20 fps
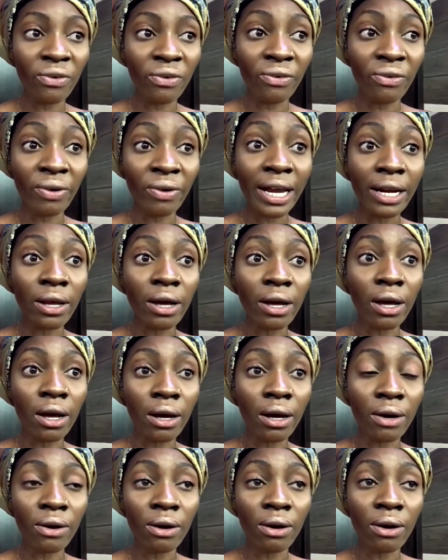
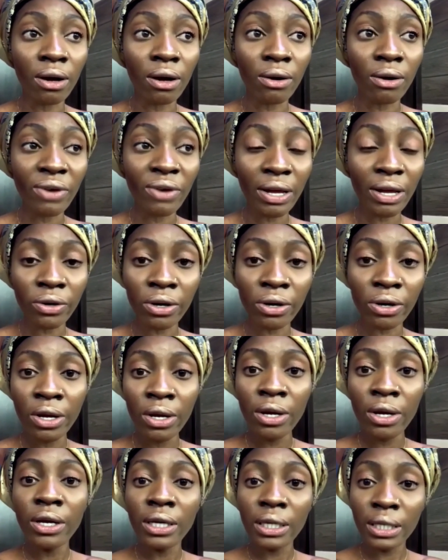rather,
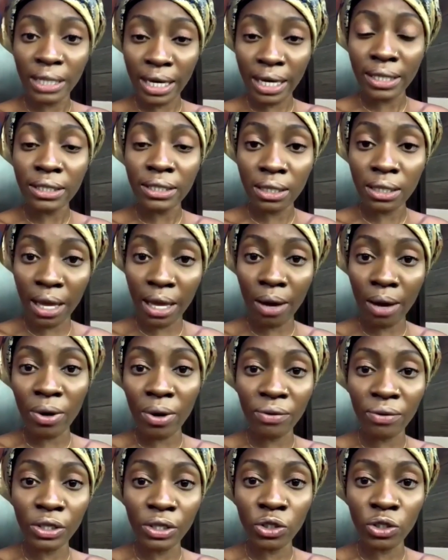yes, in the
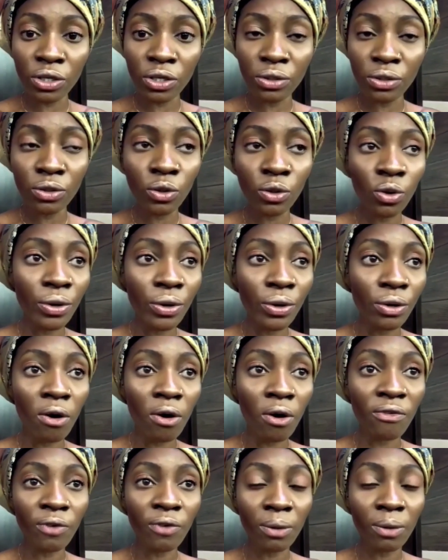Ewe region, going
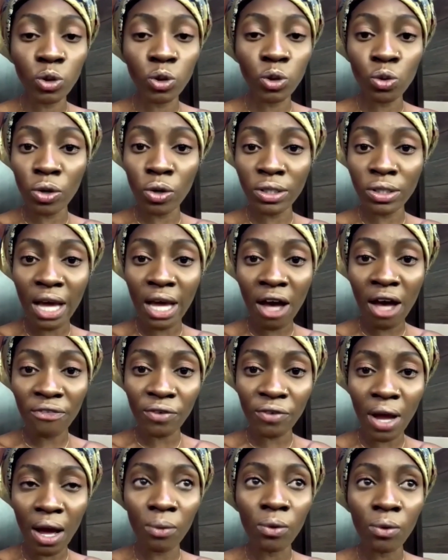off towards
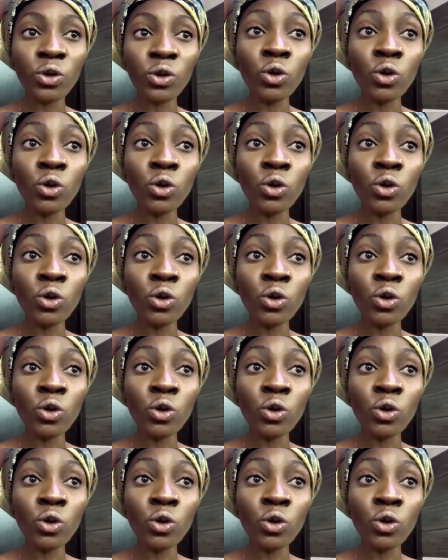Aflawo.